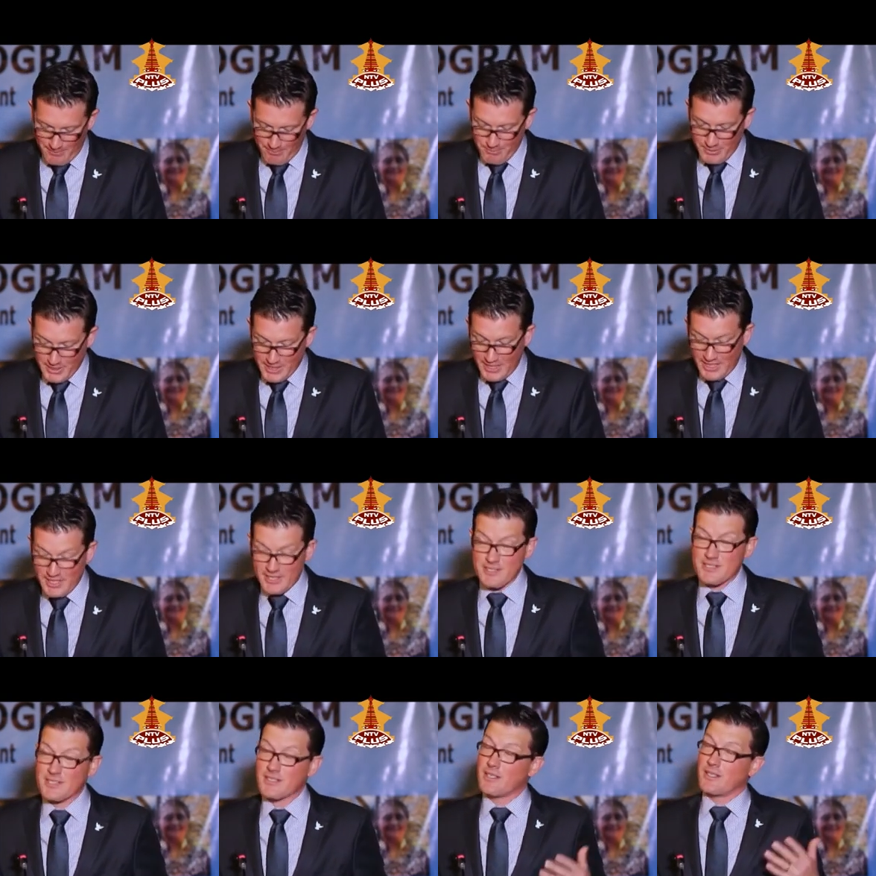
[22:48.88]

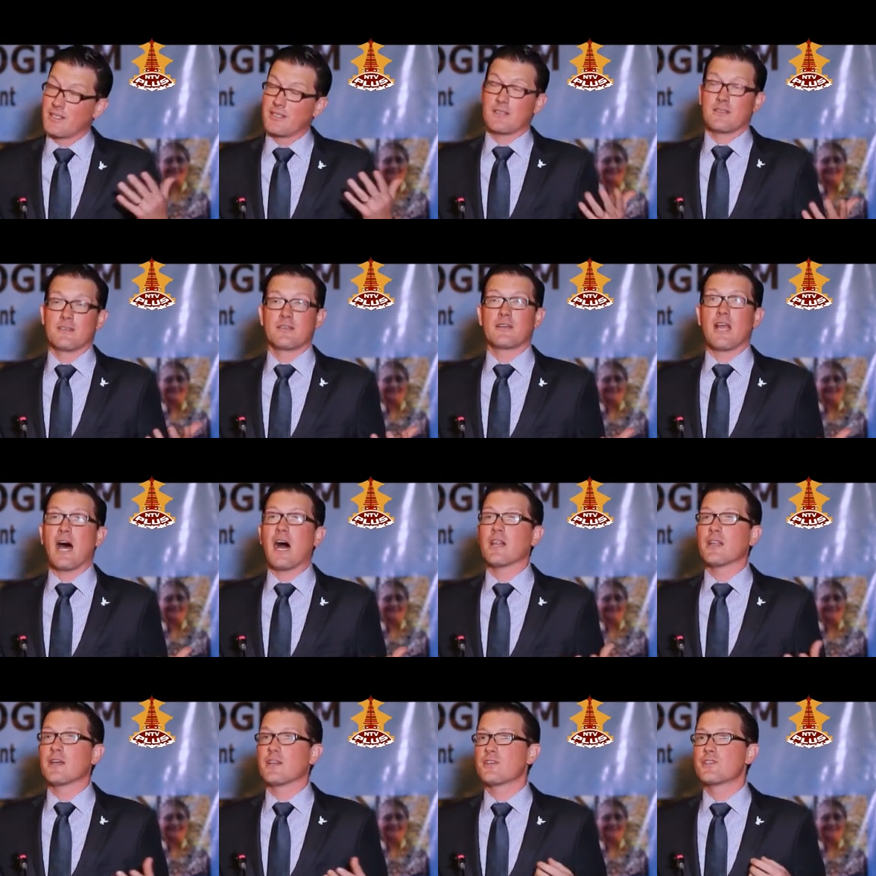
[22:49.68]
because
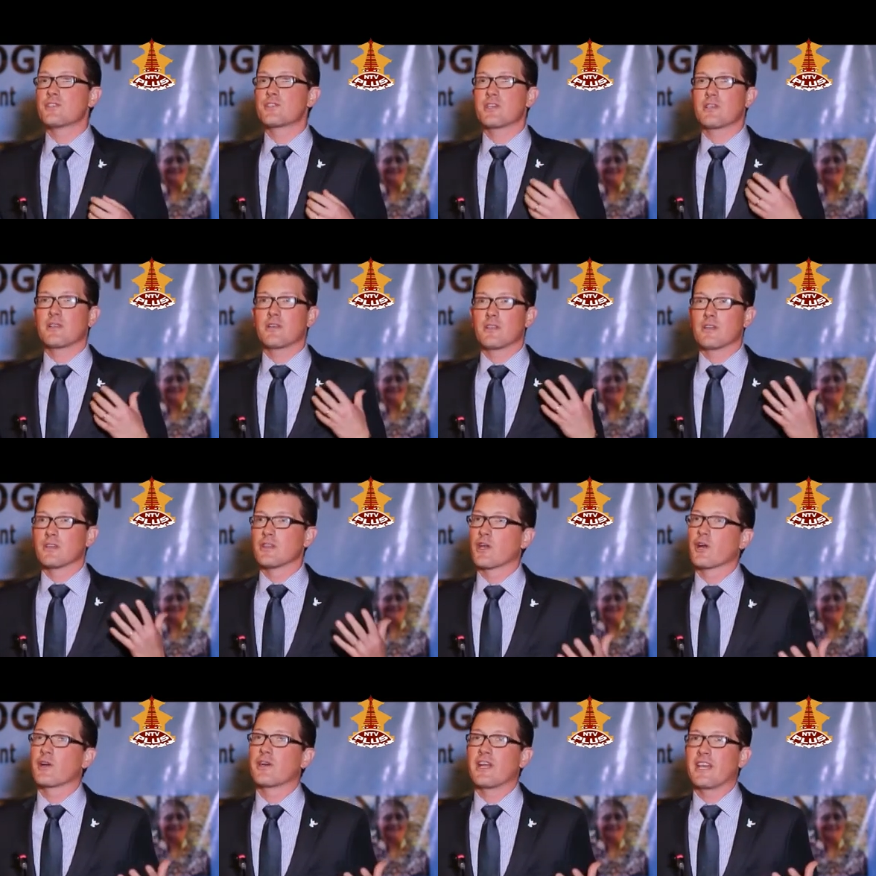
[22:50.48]
knowledge,
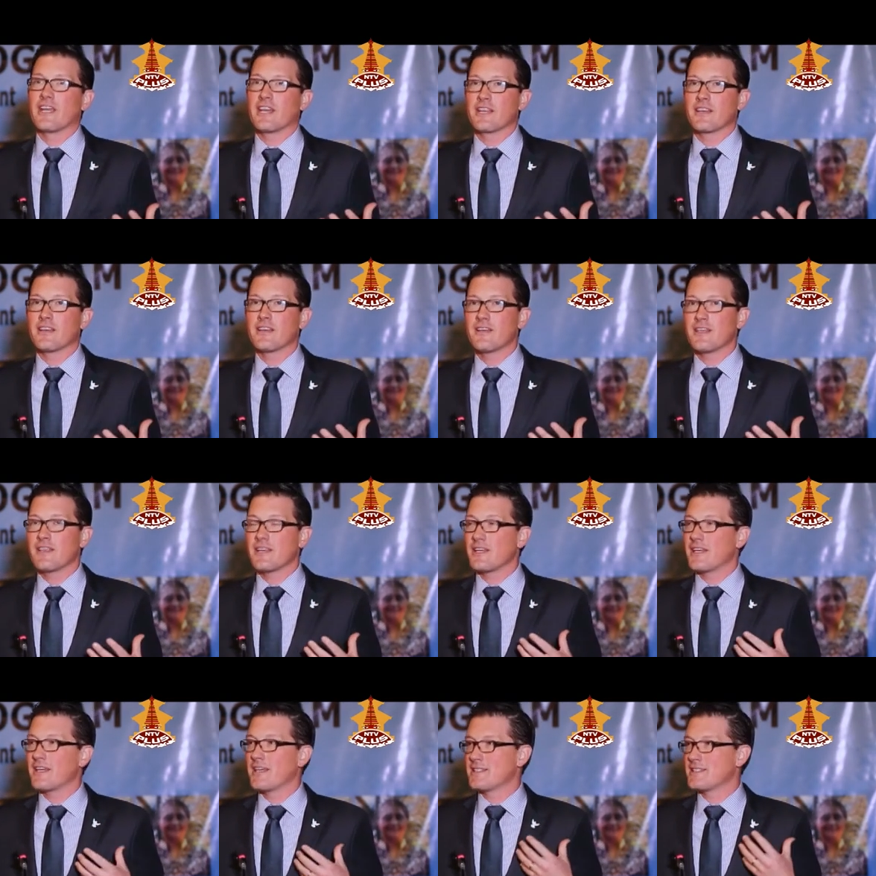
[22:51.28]
learning
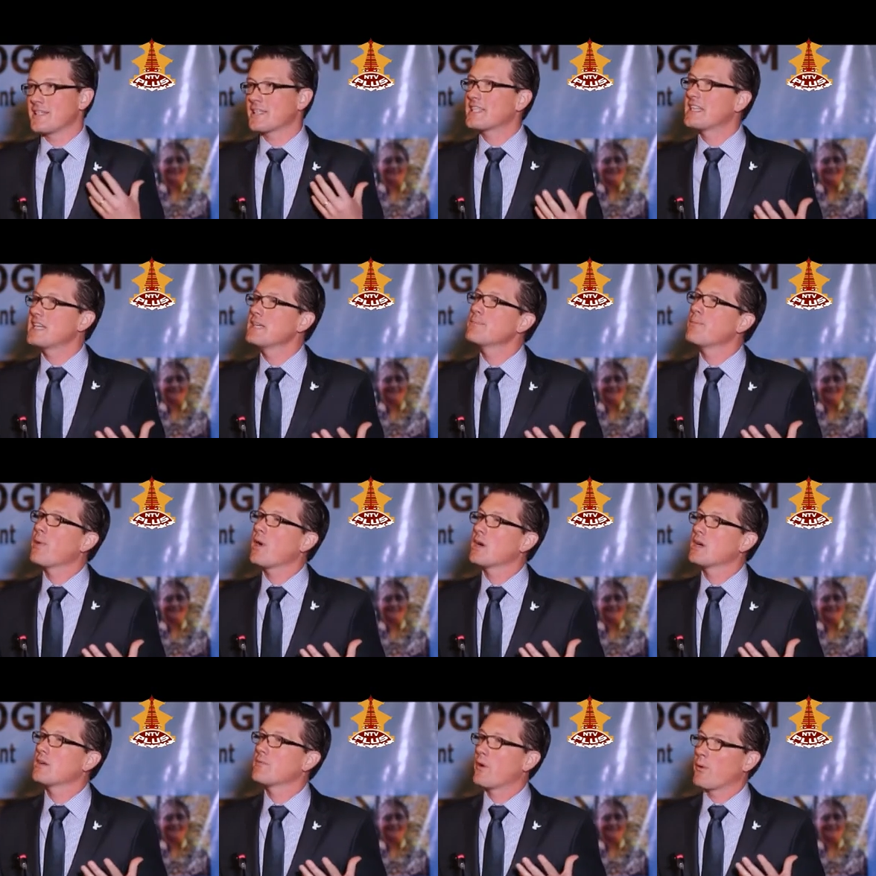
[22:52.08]
is a key
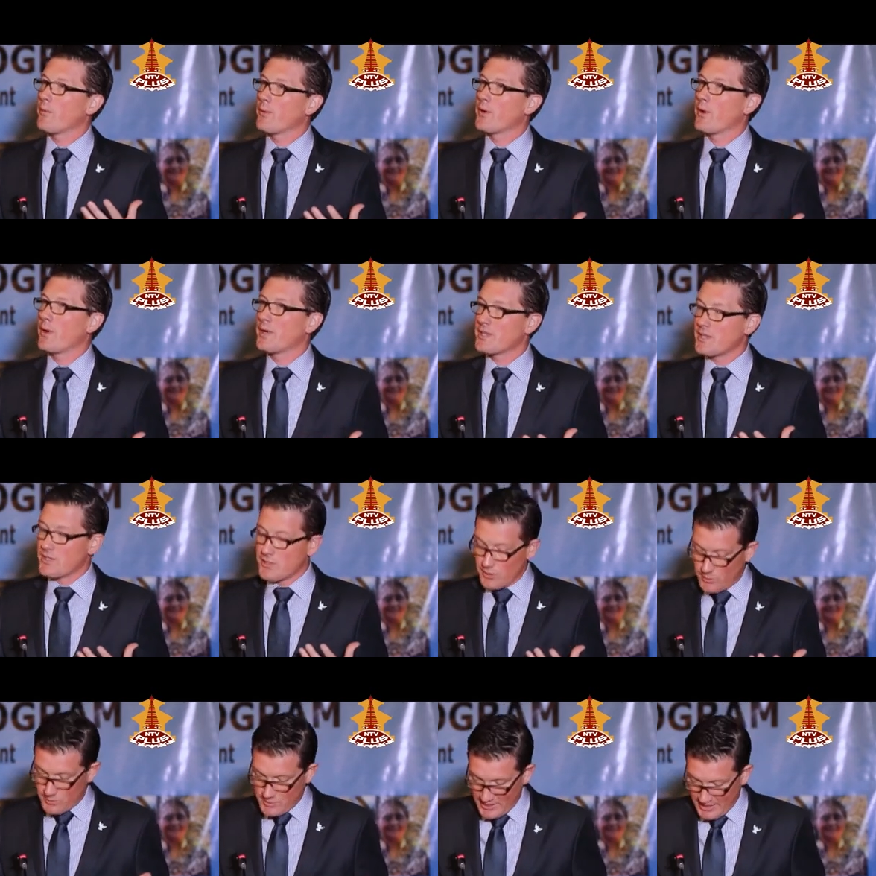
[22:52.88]
part of what we're going to
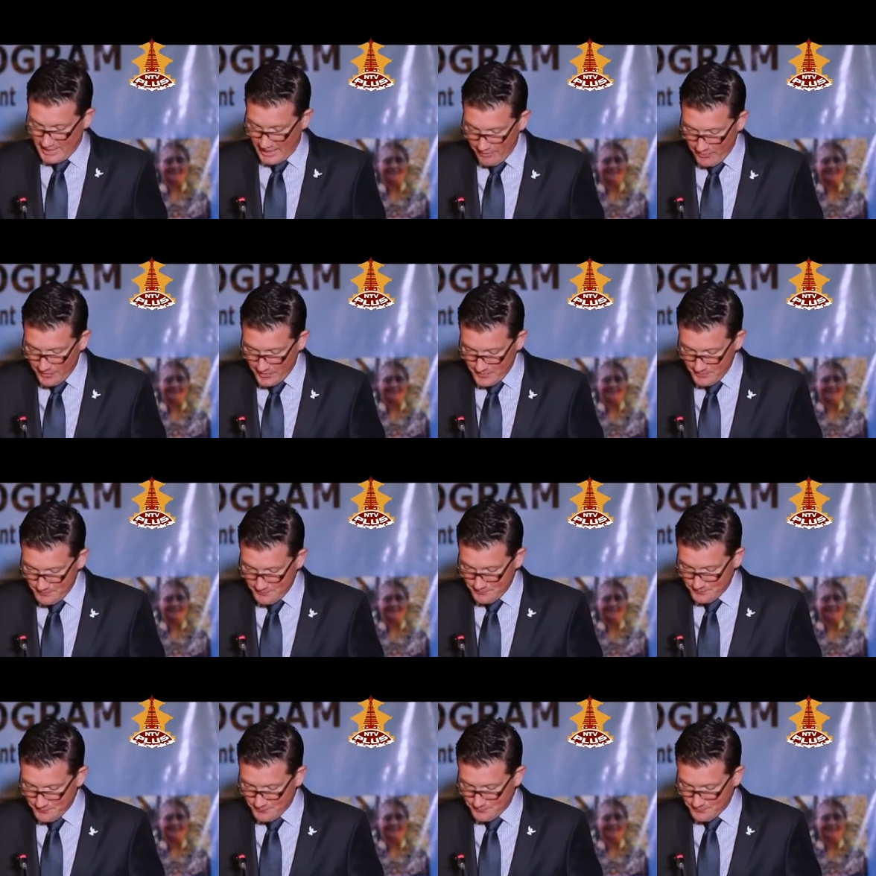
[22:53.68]
do together.